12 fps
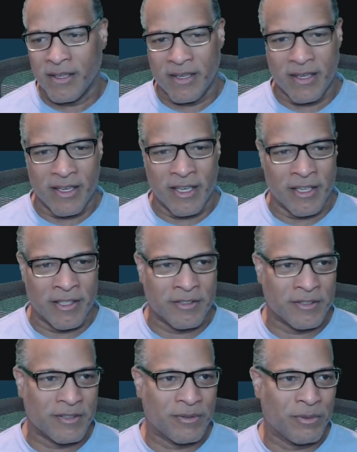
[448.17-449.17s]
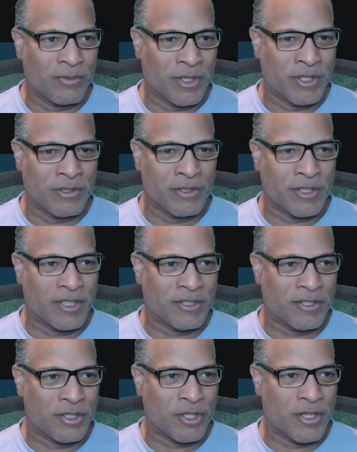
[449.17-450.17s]
And when you look at
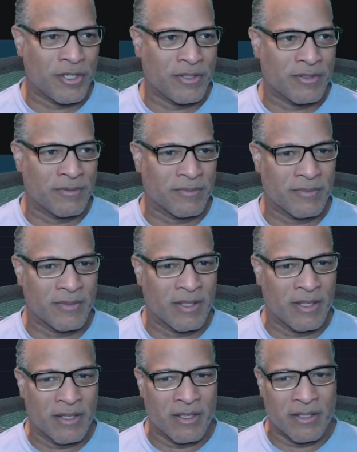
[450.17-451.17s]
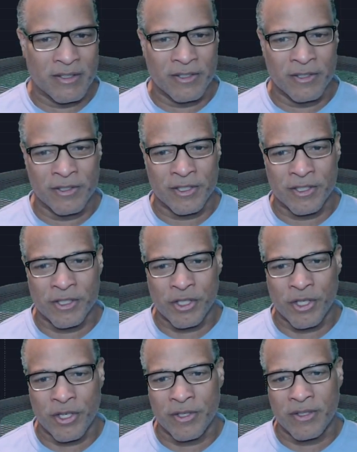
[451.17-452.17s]
the chart,
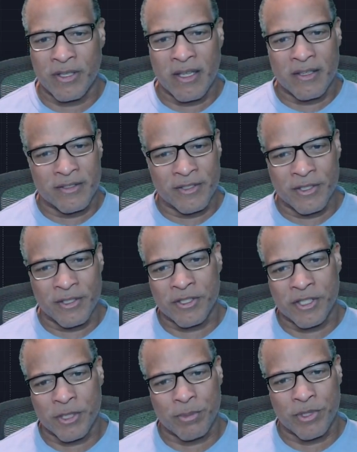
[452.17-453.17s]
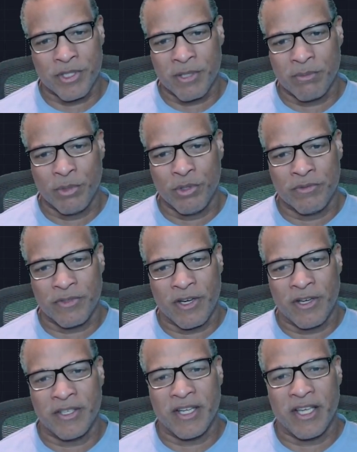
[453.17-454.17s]
there's a 6% move
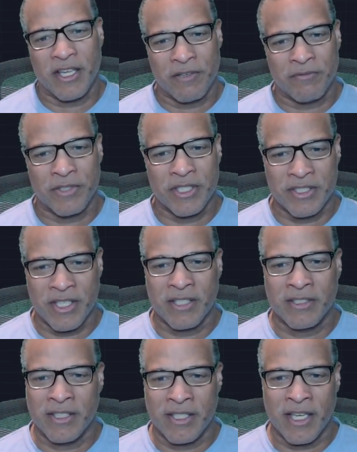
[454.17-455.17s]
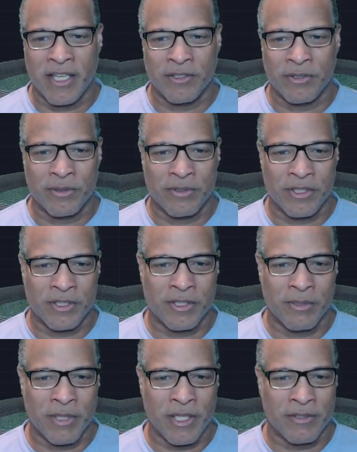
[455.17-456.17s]
on every daily candle, just
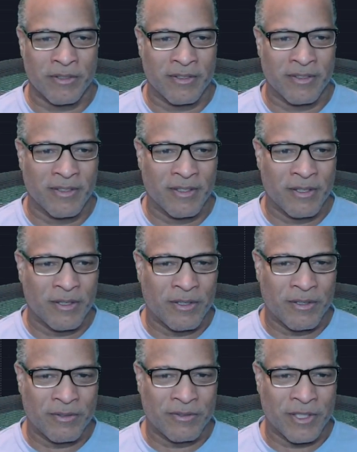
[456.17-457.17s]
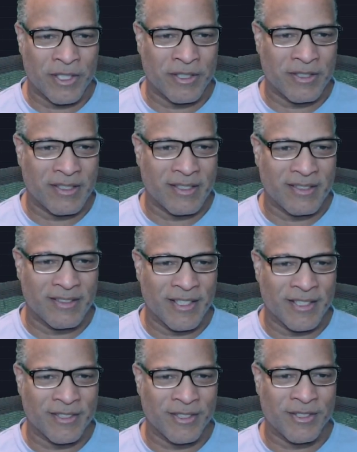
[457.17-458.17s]
about, right?
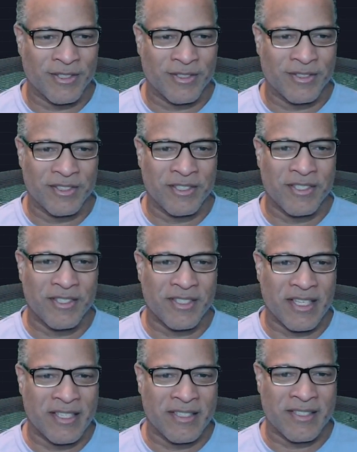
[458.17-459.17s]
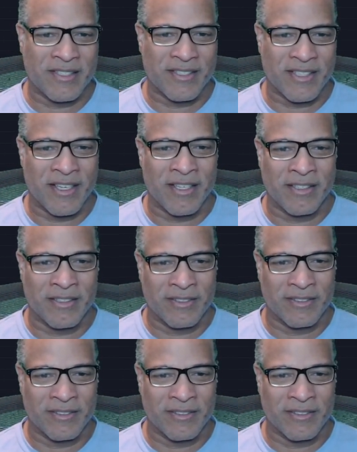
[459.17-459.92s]
Like this is insane.